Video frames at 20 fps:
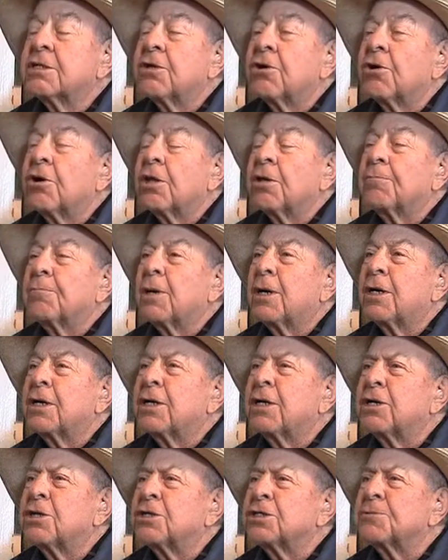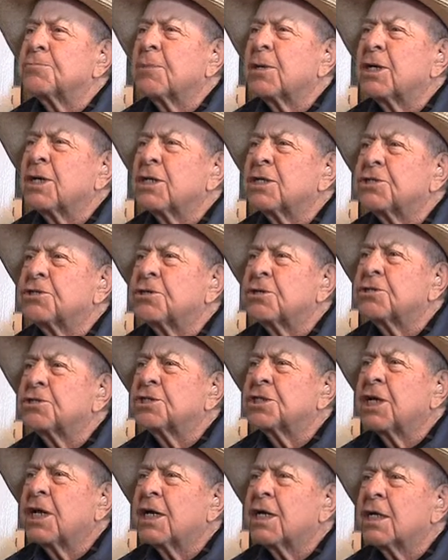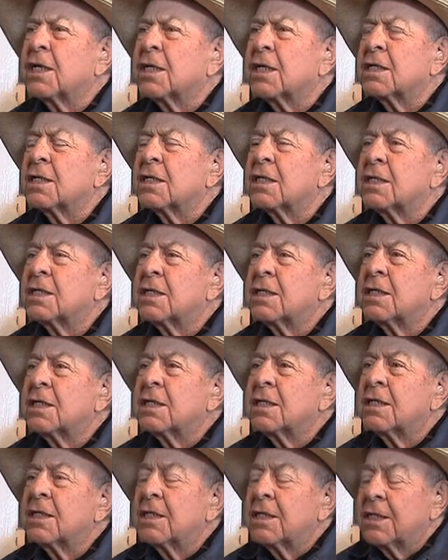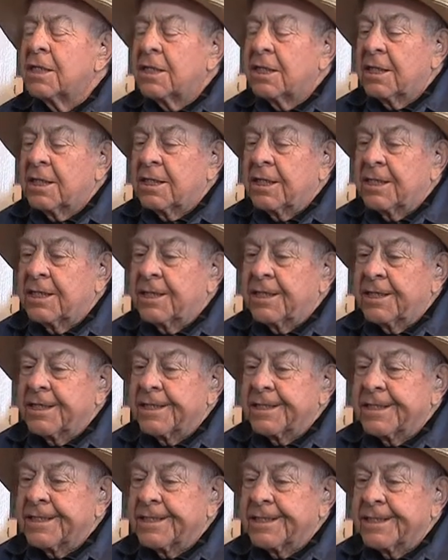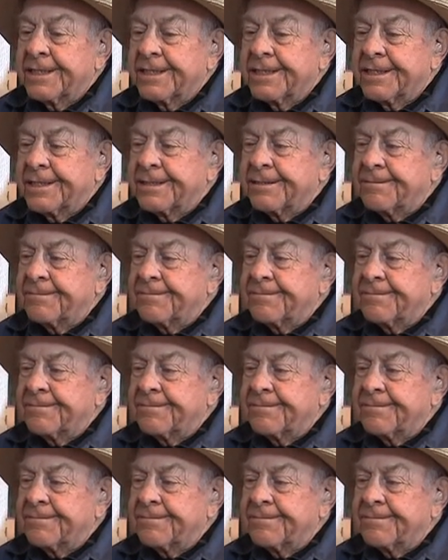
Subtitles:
early pioneers bringing church cattle. And